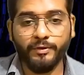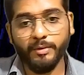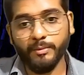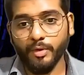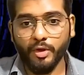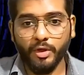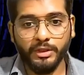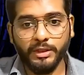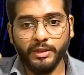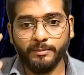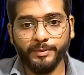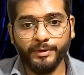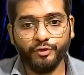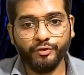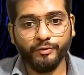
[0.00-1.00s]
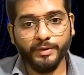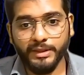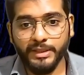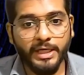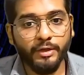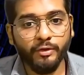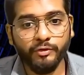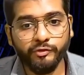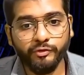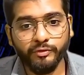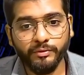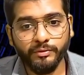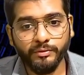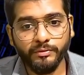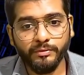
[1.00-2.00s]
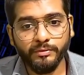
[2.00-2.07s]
from all companies over there also.